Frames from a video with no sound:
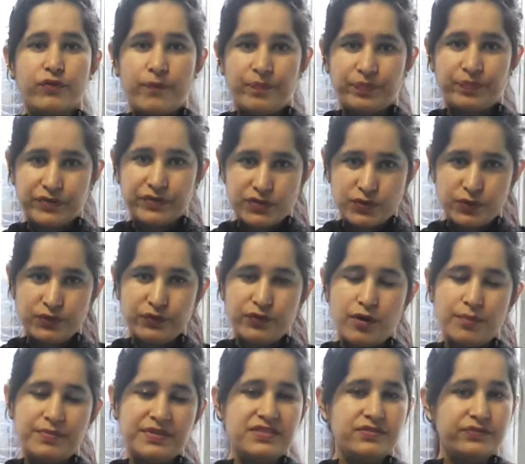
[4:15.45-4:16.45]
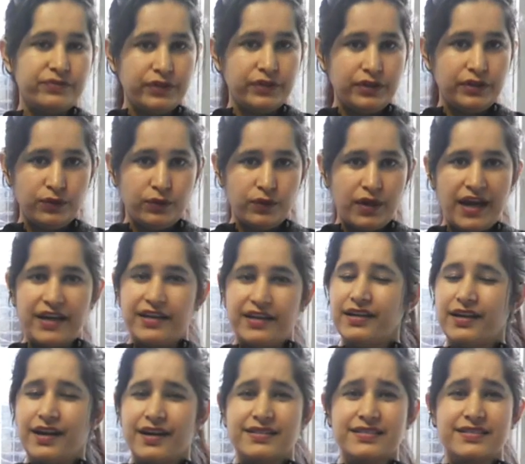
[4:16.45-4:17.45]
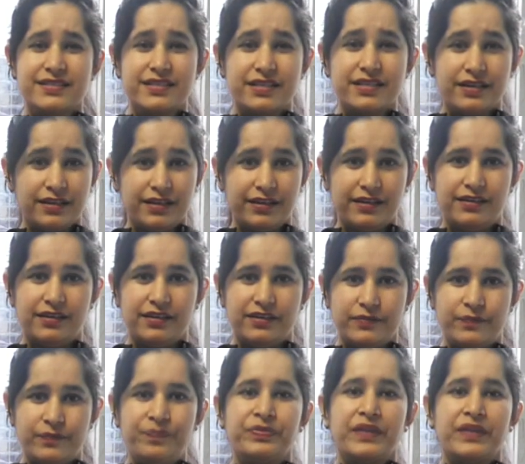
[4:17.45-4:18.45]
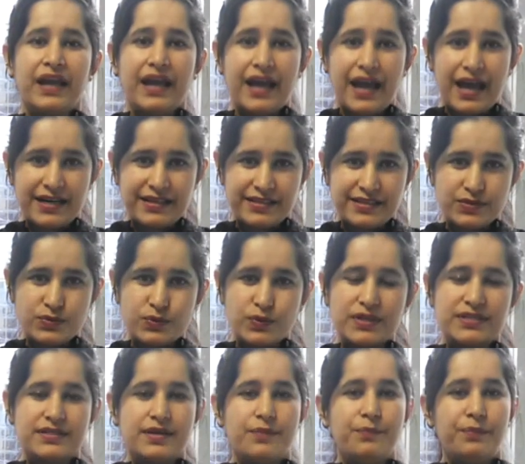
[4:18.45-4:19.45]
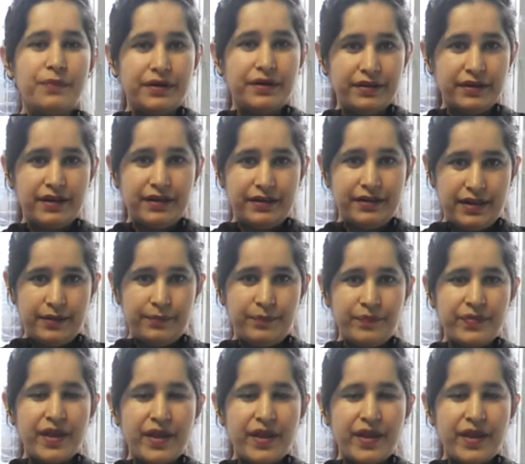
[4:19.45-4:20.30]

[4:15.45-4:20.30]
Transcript: from his window and he can't see clearly, and this was a murder attempt.